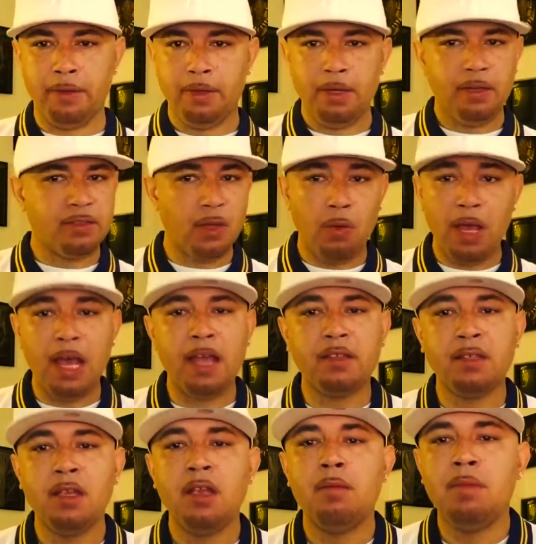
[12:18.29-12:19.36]
And so
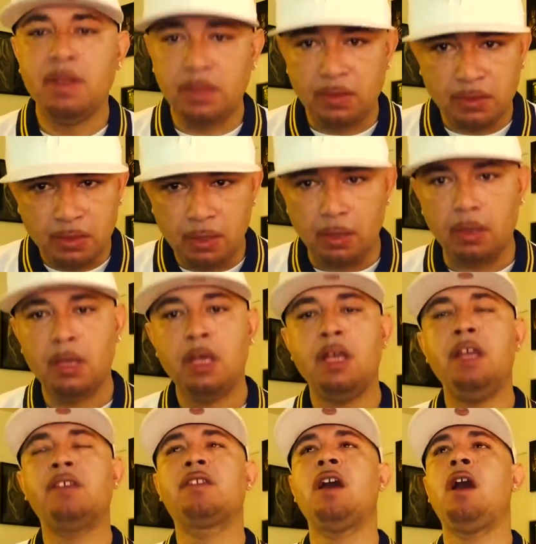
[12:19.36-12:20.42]
has Mrs. Cook.
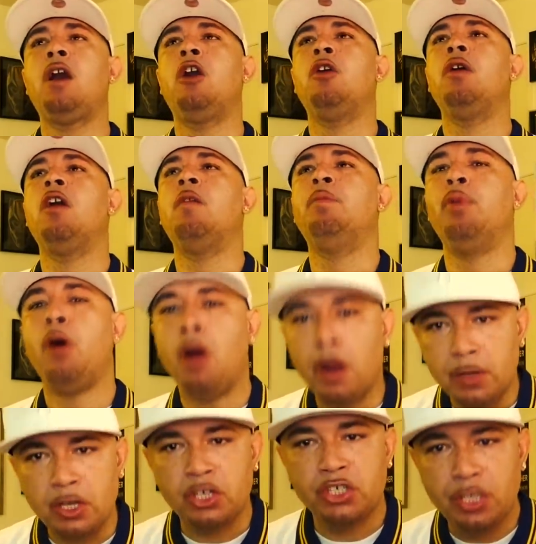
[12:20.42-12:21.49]
It's called a
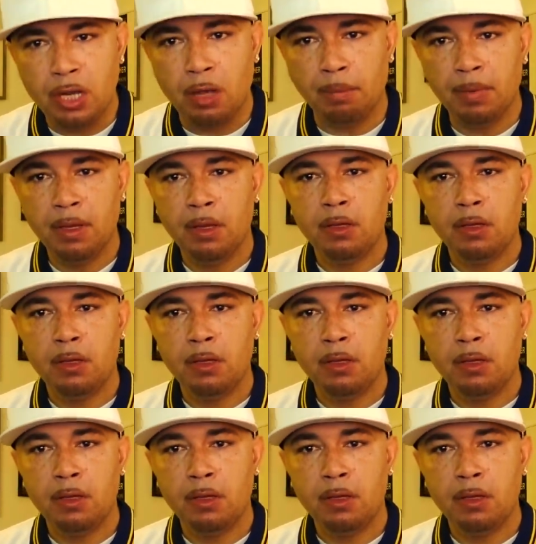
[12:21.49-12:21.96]
partnership.